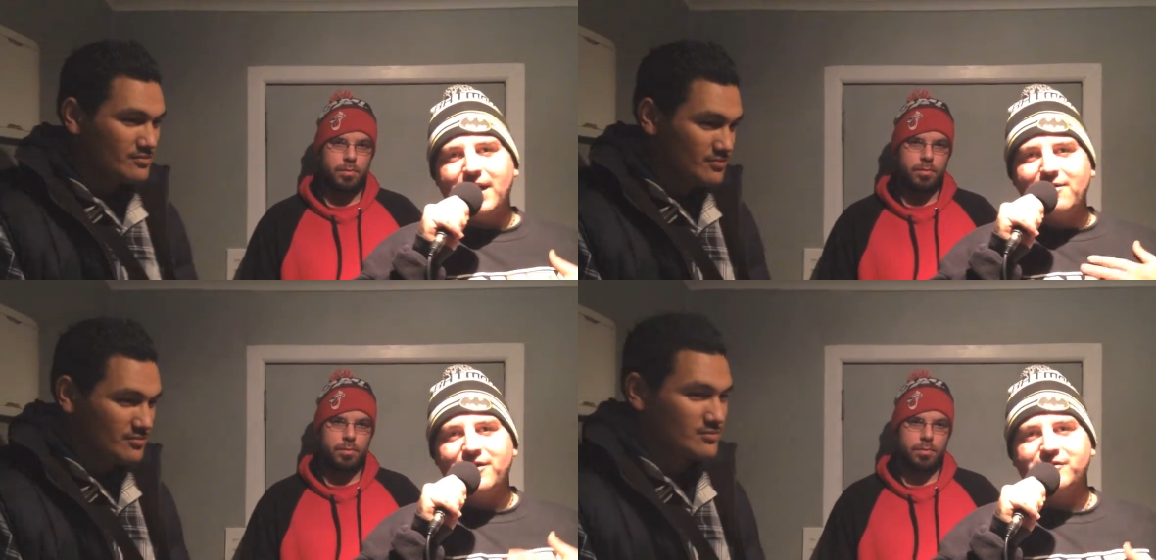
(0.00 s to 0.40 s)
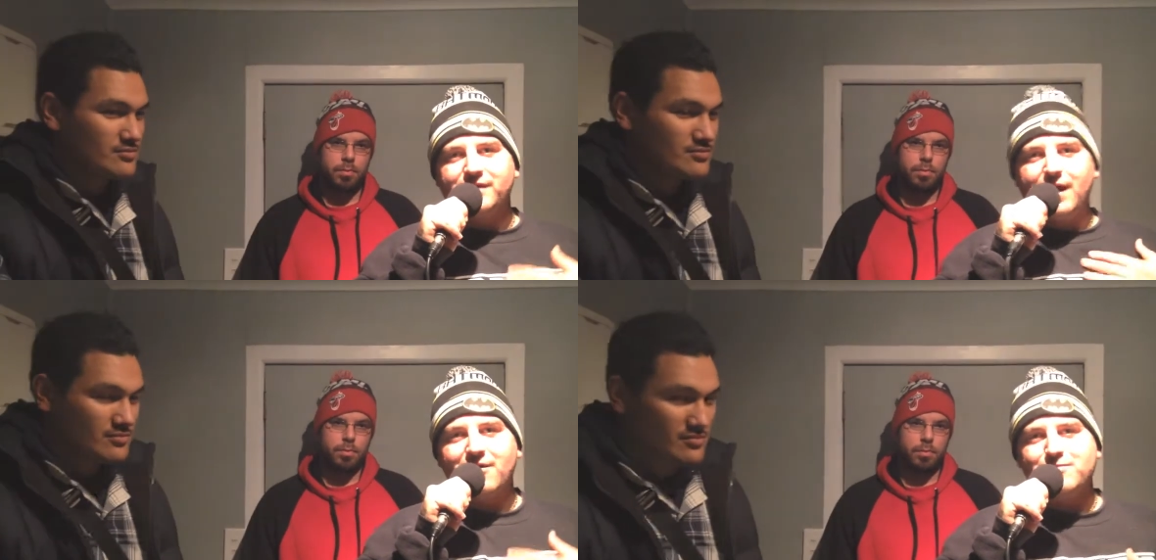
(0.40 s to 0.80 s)

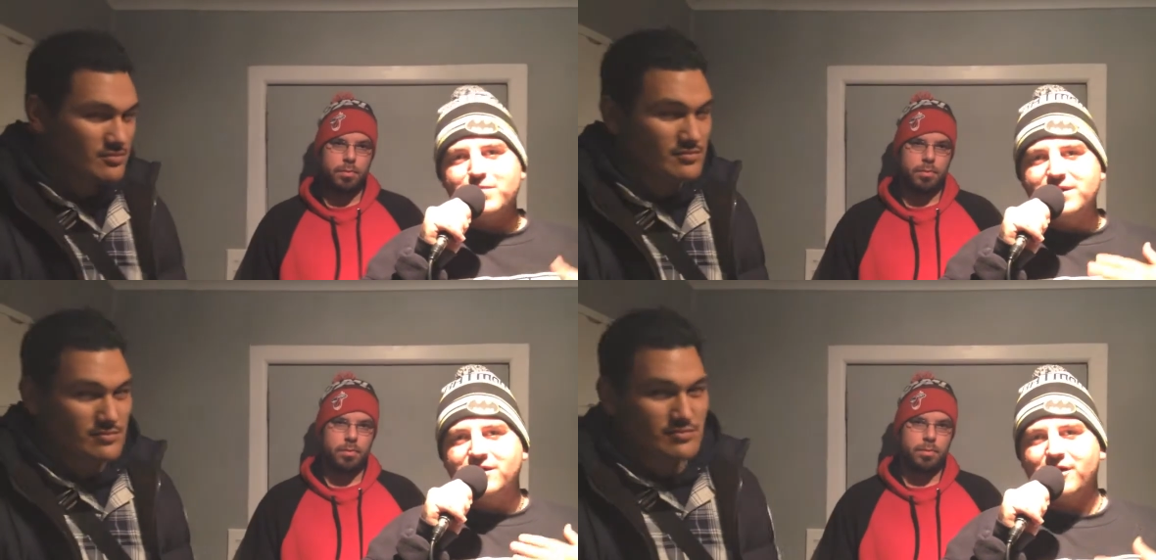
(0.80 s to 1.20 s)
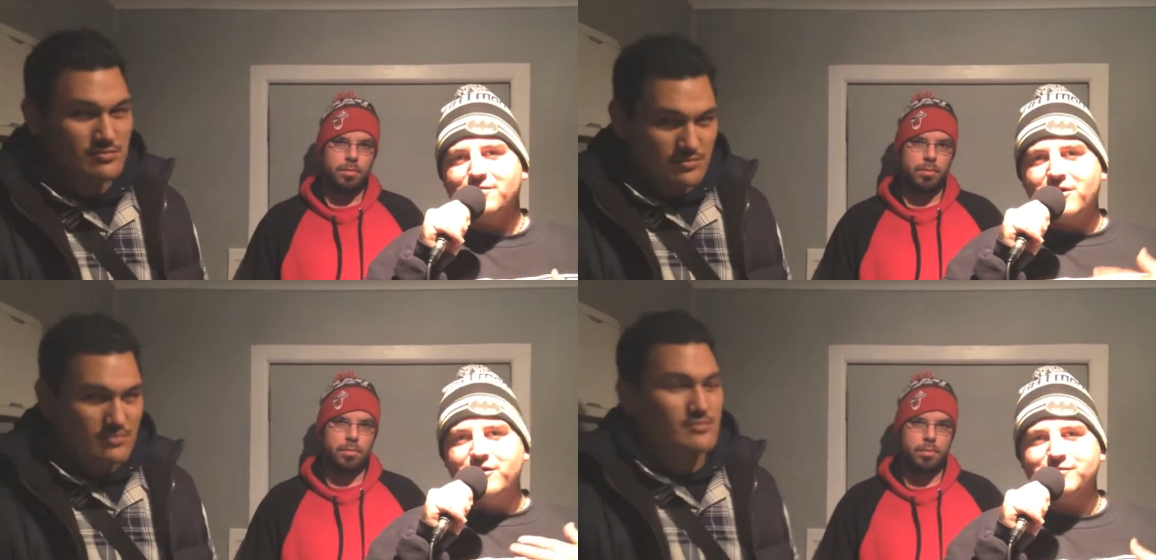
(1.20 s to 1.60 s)
Speaker 1: R.I.P.
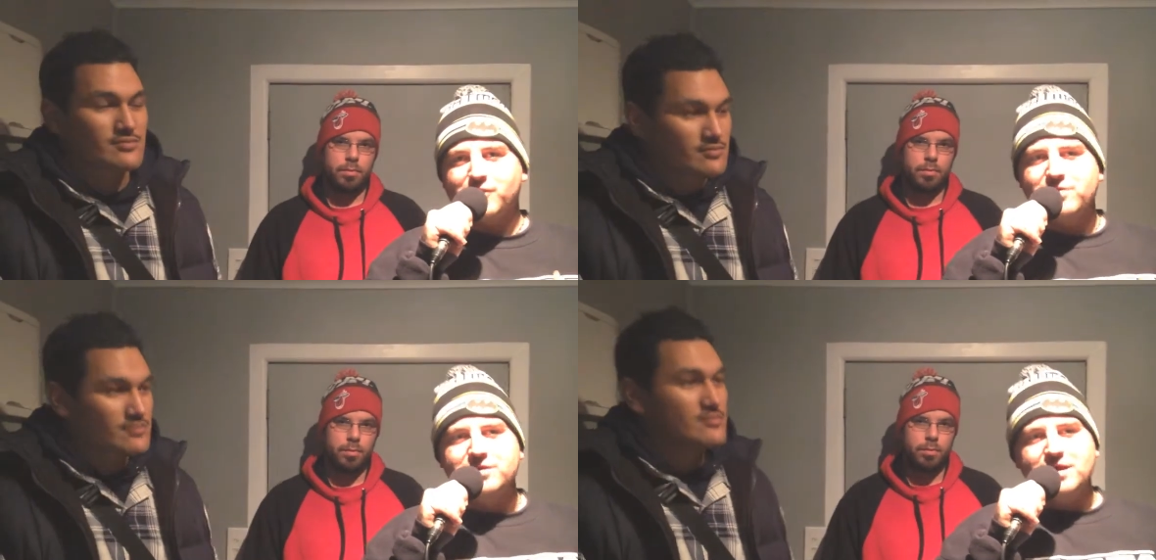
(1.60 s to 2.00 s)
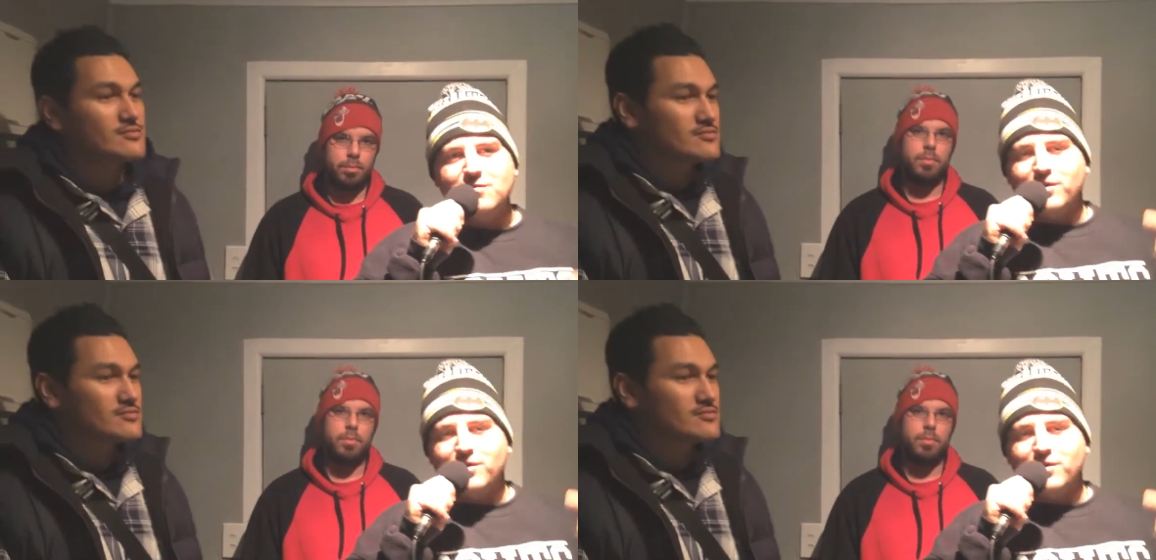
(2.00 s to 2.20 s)
Colin Morris, bro.